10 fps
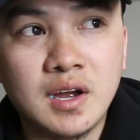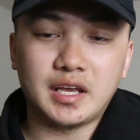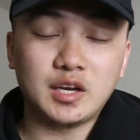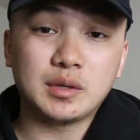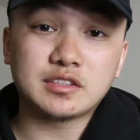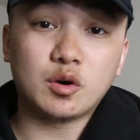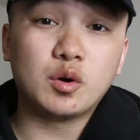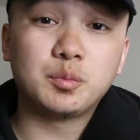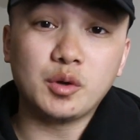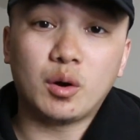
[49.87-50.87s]
Anyways, I
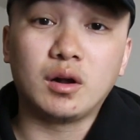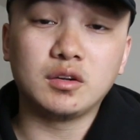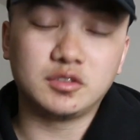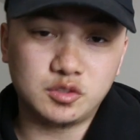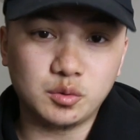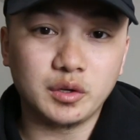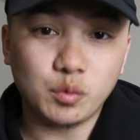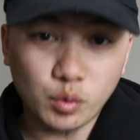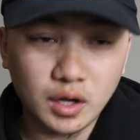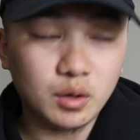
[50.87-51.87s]
hope you all are doing
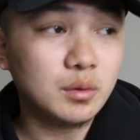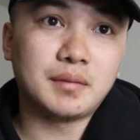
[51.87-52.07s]
well.